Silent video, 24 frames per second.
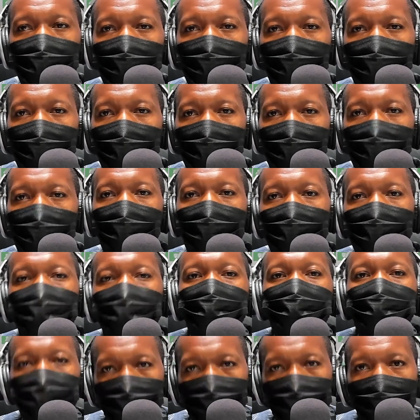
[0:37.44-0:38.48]
it is
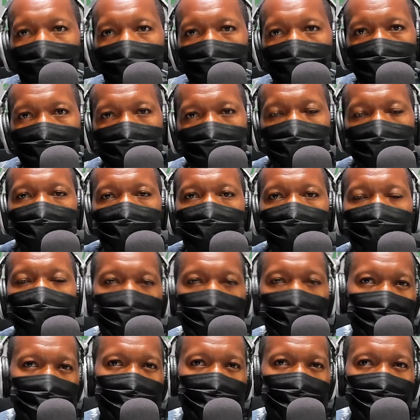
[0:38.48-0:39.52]
right, you
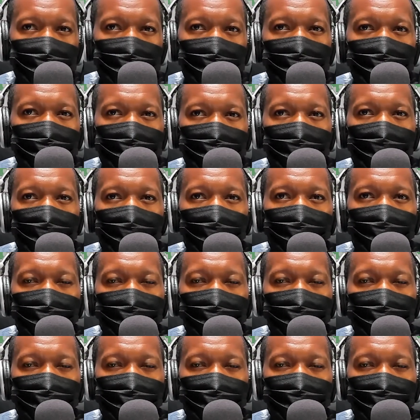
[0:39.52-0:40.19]
know, on her path,